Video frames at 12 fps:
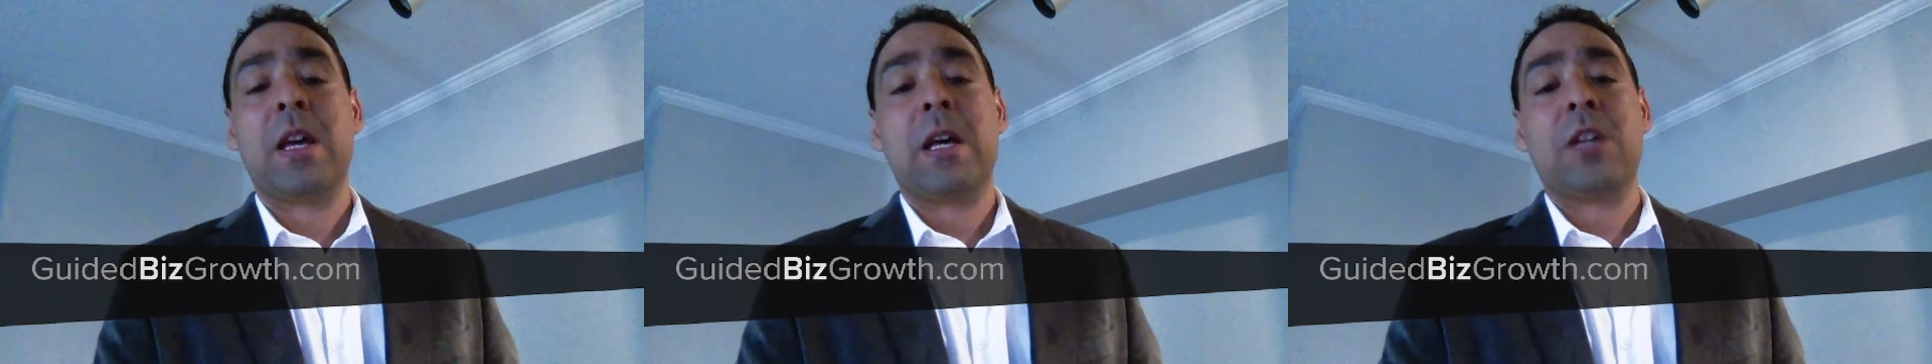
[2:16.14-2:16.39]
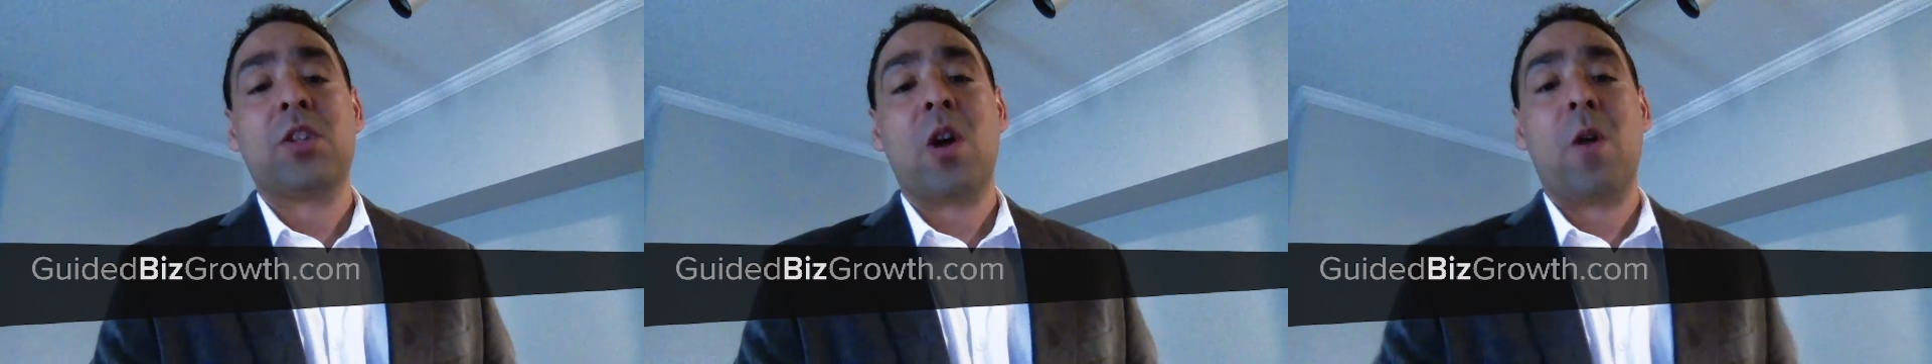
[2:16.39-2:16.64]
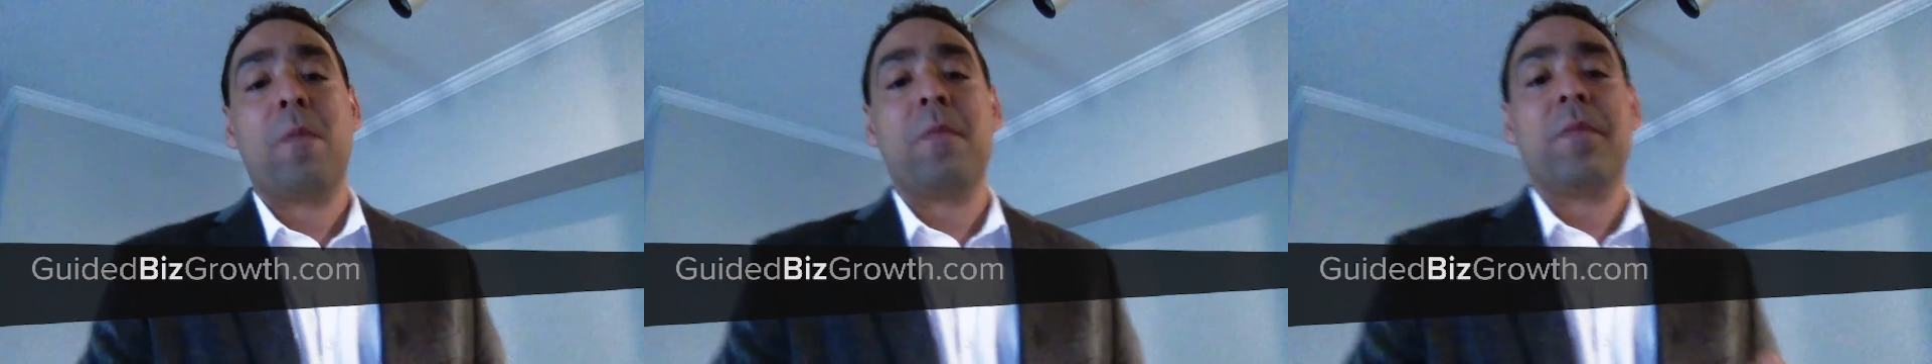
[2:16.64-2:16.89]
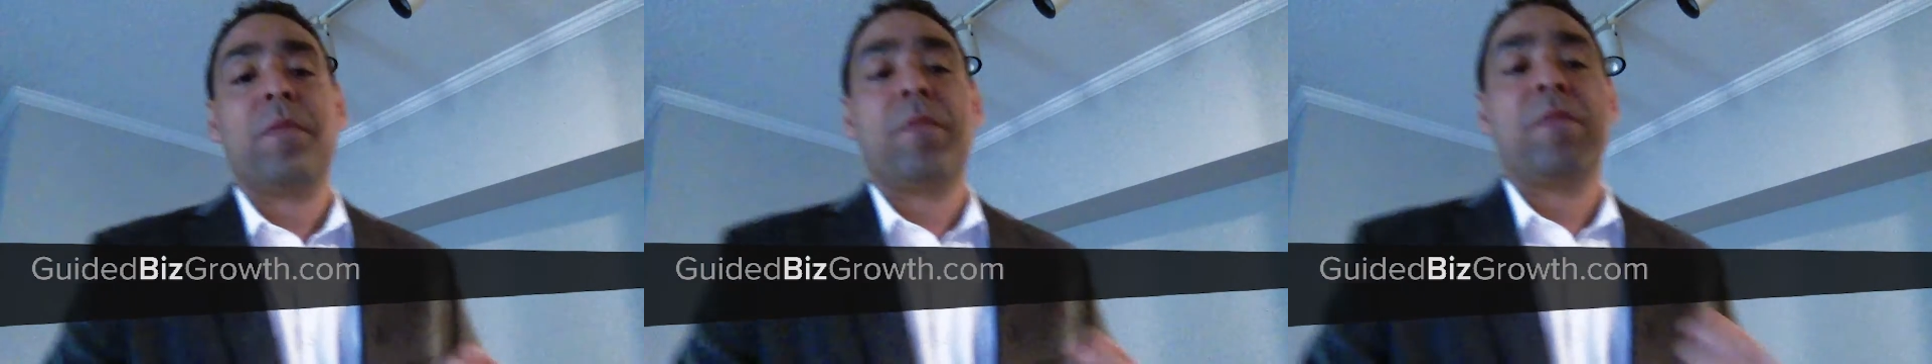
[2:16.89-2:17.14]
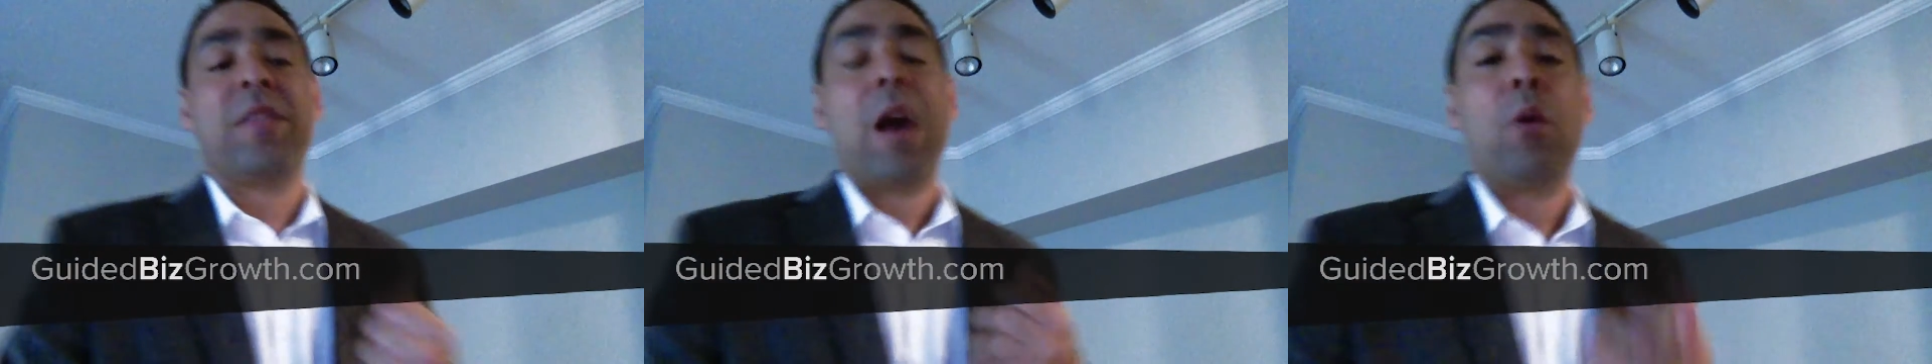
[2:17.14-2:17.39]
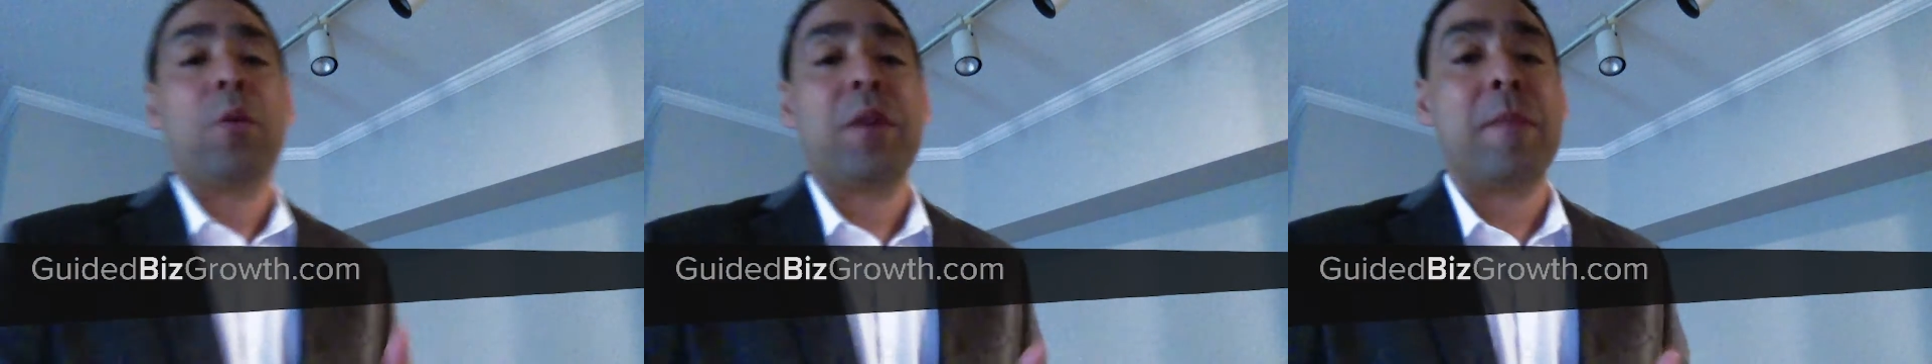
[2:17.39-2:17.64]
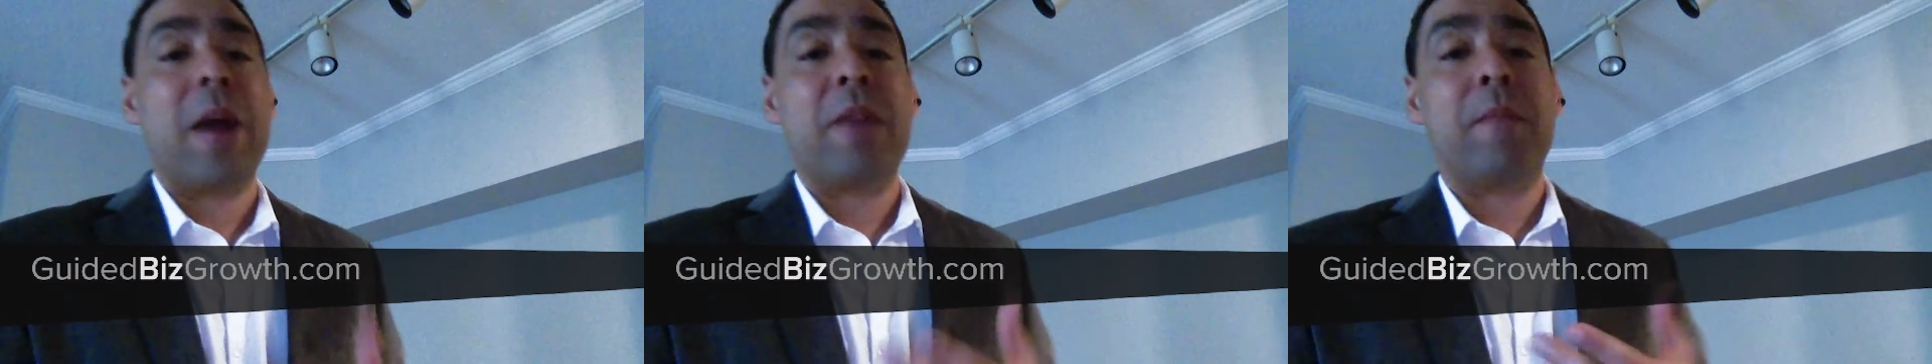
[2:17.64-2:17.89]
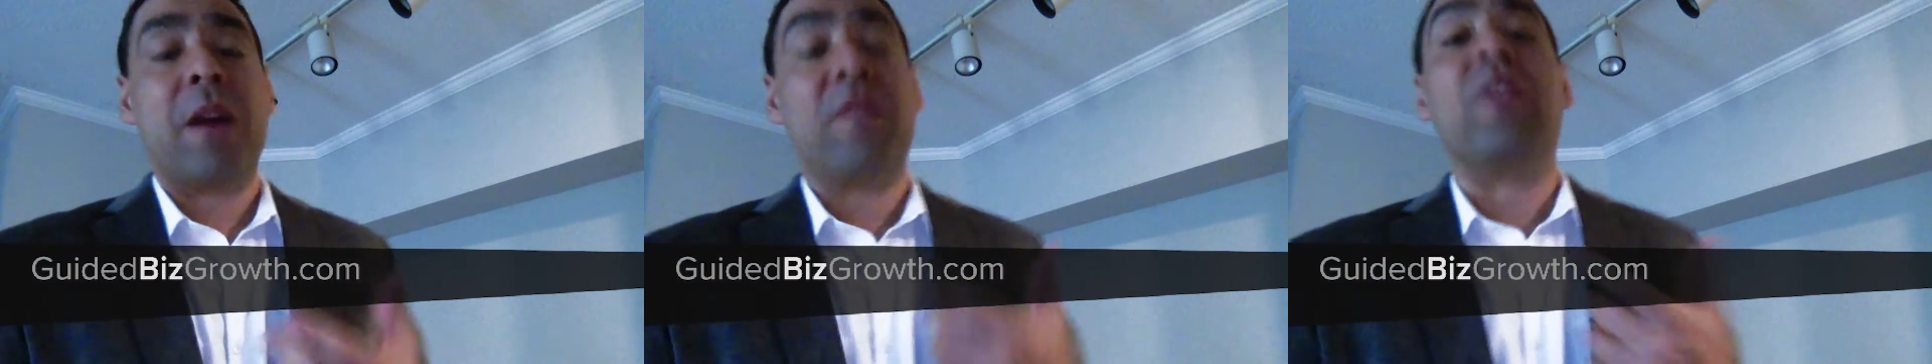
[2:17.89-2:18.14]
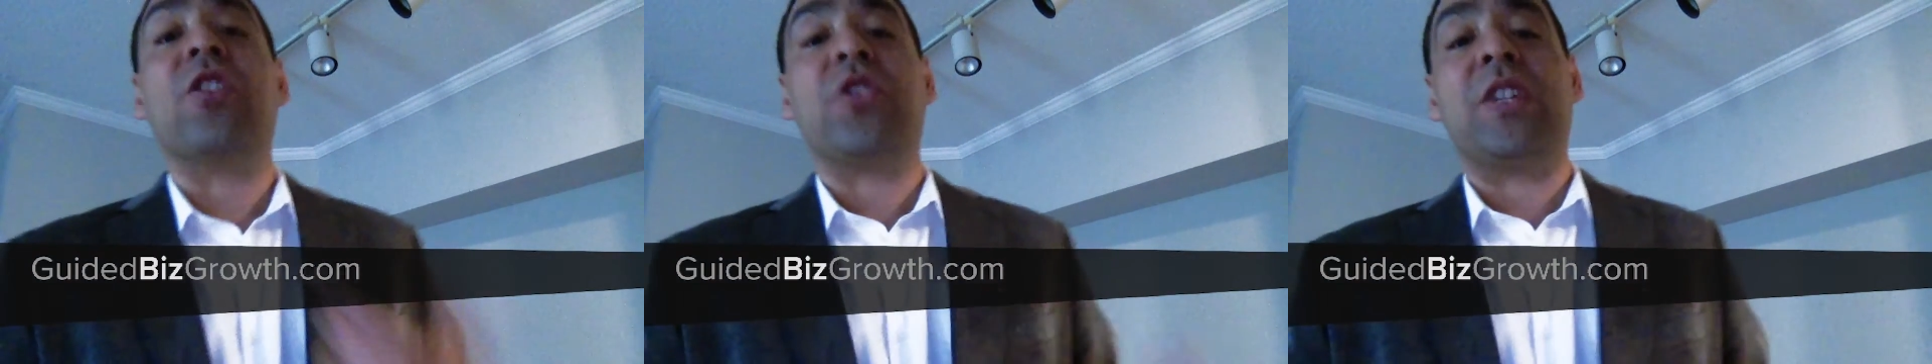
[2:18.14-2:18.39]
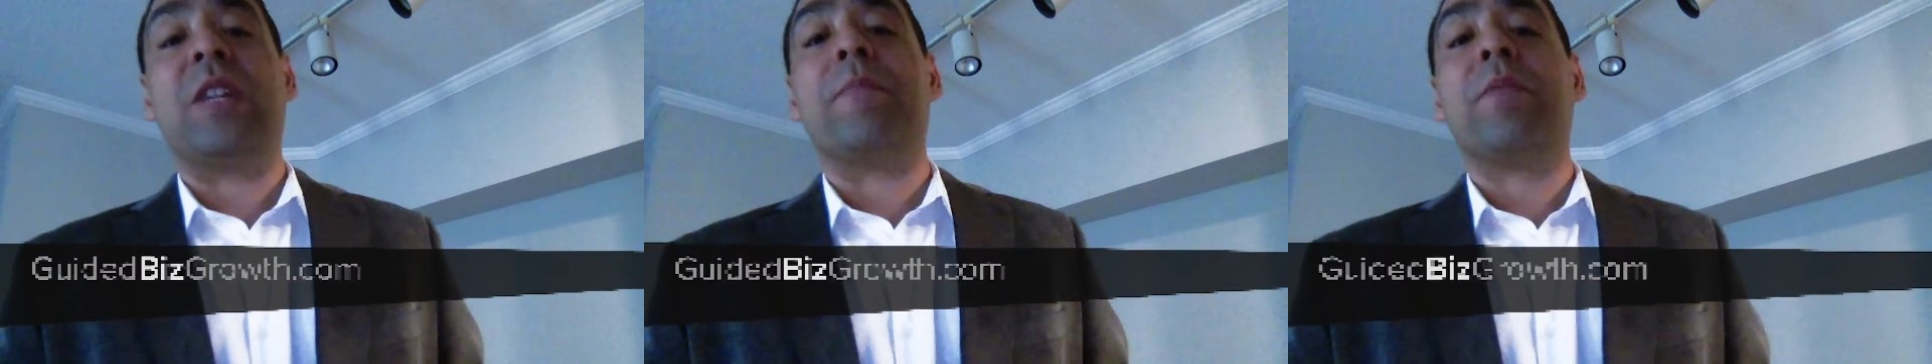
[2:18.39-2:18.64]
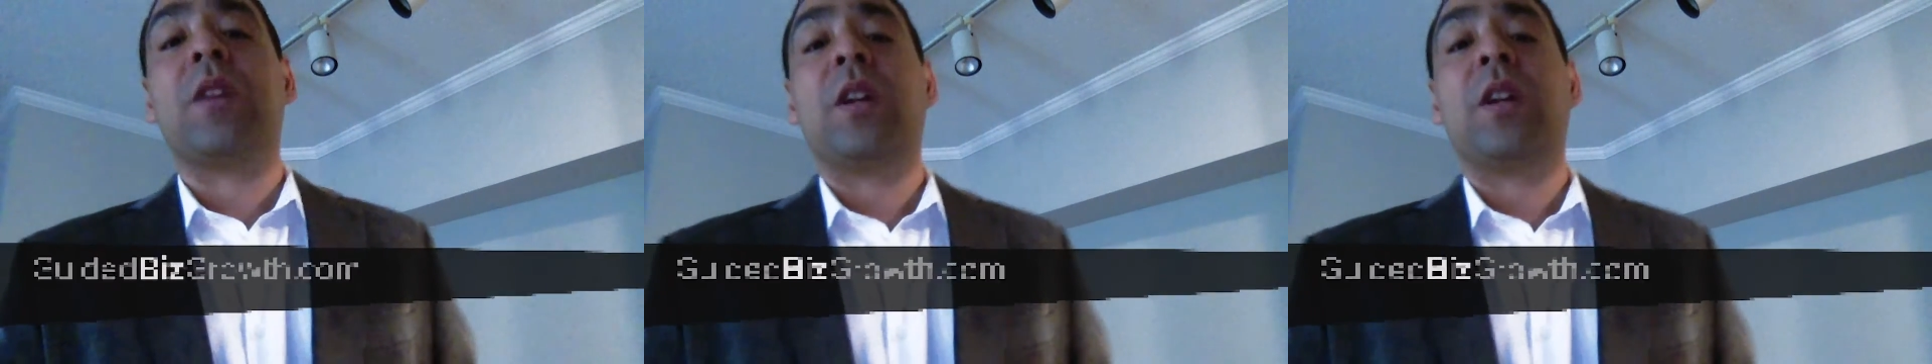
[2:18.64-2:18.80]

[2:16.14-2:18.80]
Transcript: So that will be my first tip.